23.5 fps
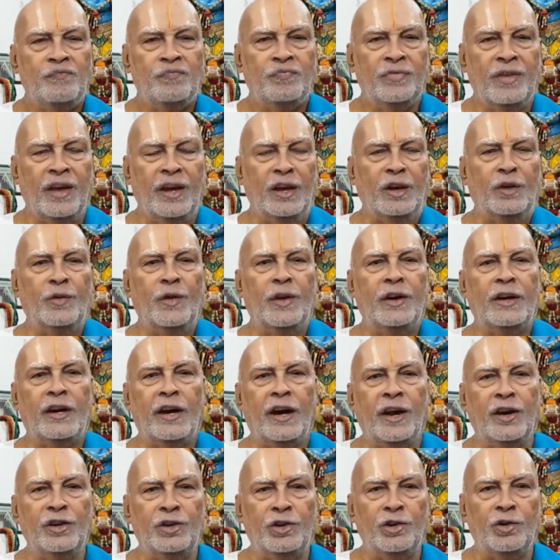They invented
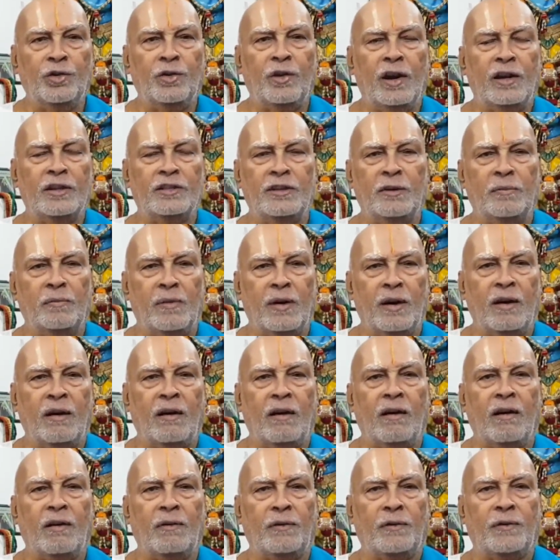a Jew as the
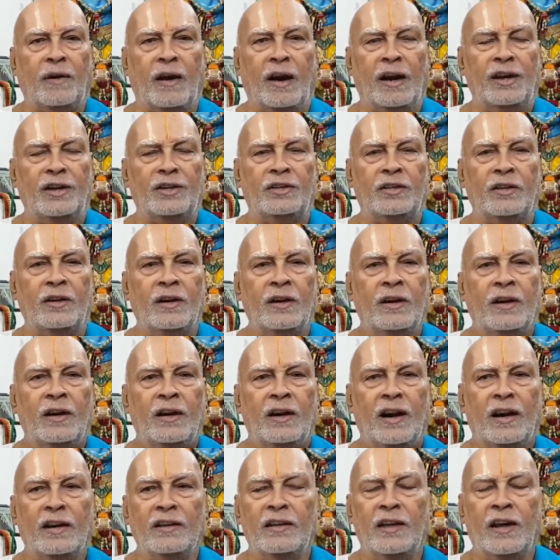murderer of Christ,
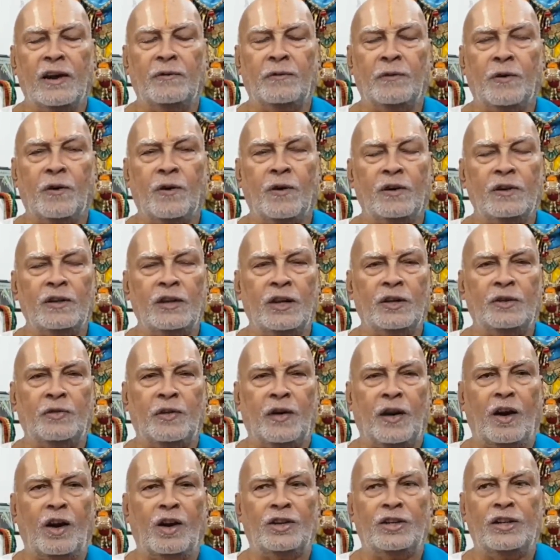and therefore this
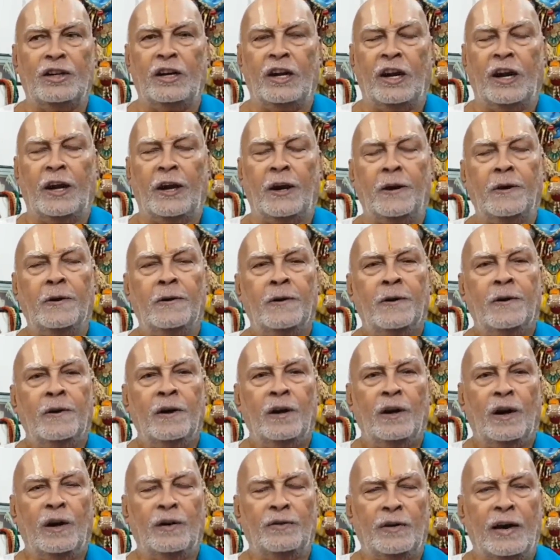ferocity
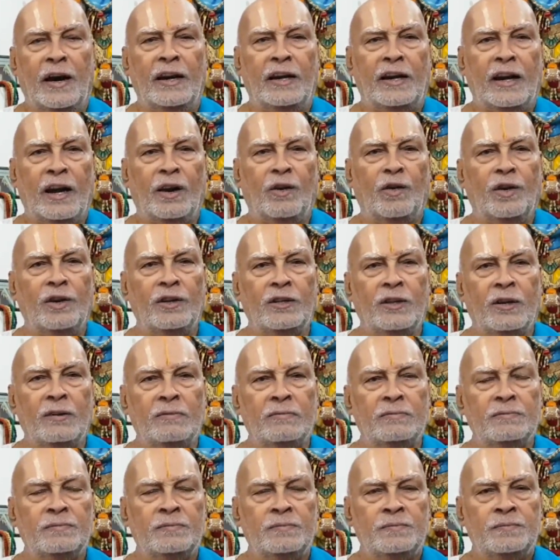of antagonism